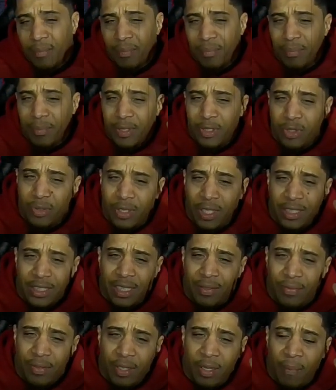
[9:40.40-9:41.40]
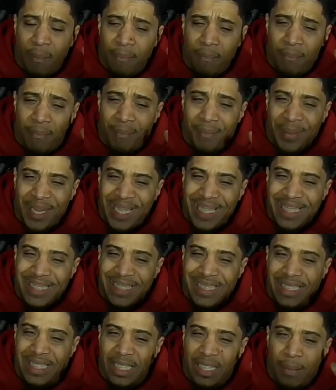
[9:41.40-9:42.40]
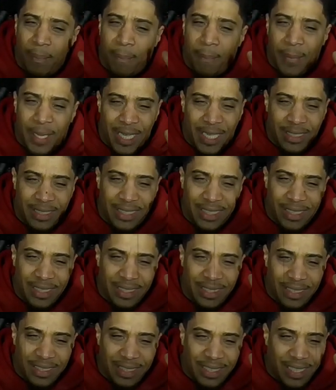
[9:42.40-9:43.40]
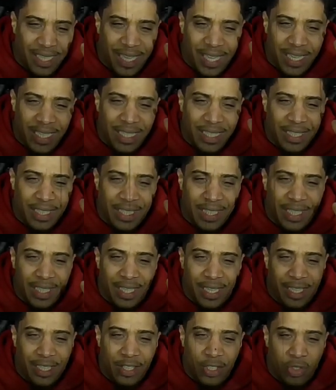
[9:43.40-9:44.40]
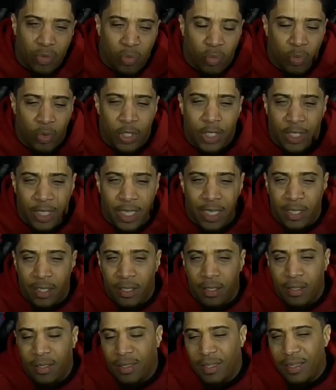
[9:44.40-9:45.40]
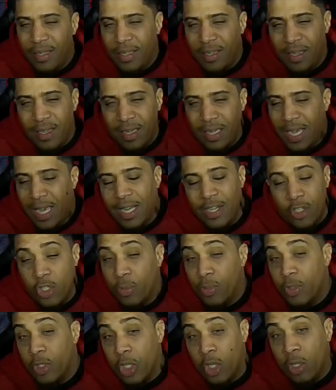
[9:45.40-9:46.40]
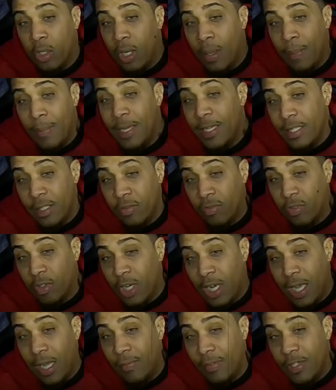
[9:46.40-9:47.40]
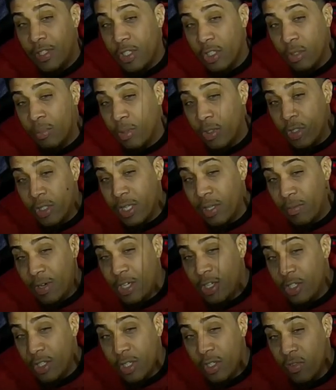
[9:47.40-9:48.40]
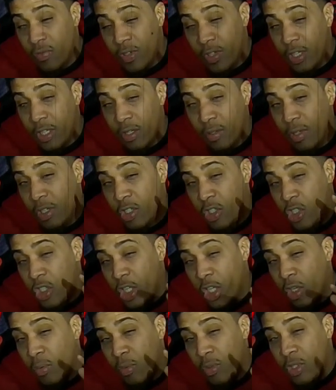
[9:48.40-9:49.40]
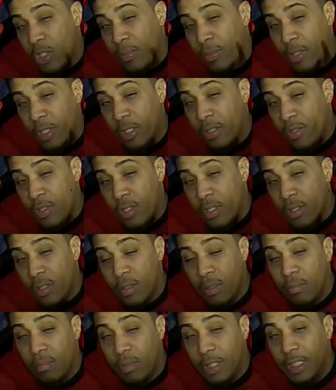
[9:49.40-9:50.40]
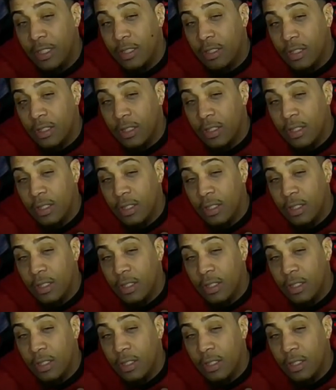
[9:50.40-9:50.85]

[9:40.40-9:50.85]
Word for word: But you guys have an amazing, amazing day, night, weekend. I just hope it's all amazing for every single person that watches this video and share it with someone else, please.